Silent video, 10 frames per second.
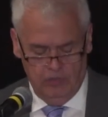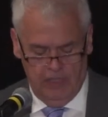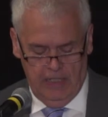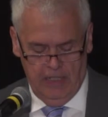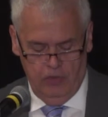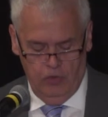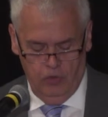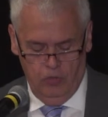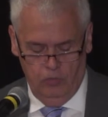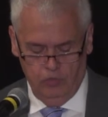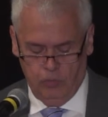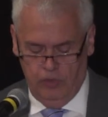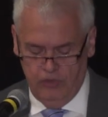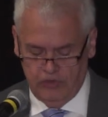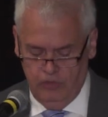a man who
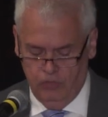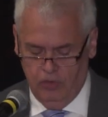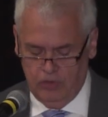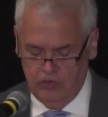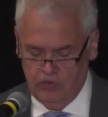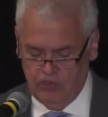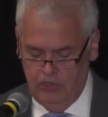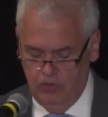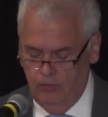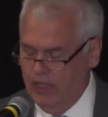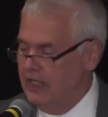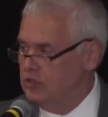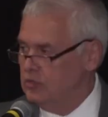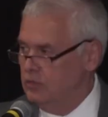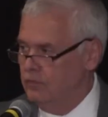previously worked as a senior
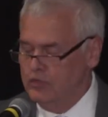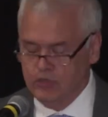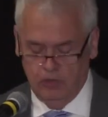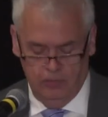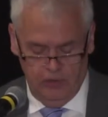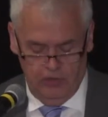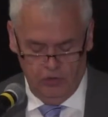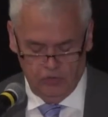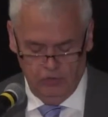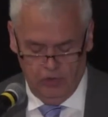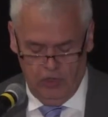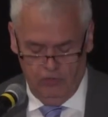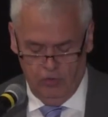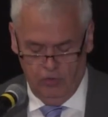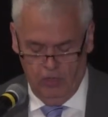advisor, fiscal affairs for the
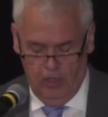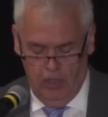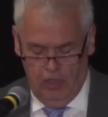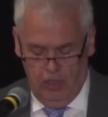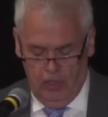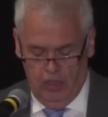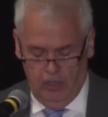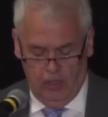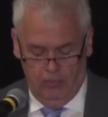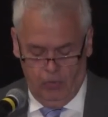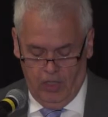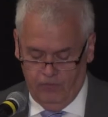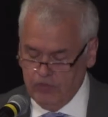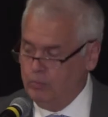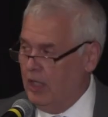governor,
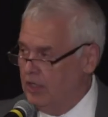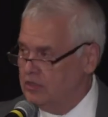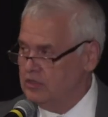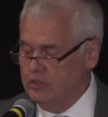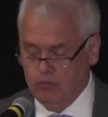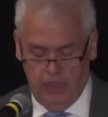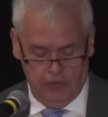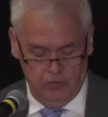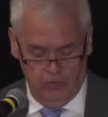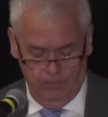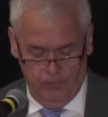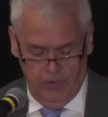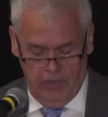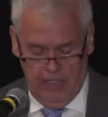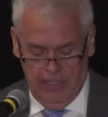nonprofit policy director,
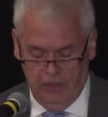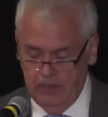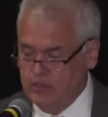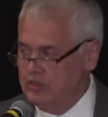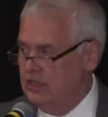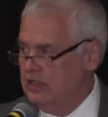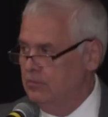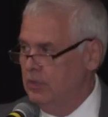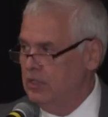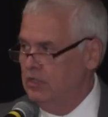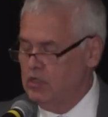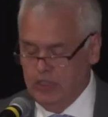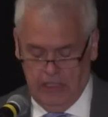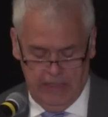and a legislative budget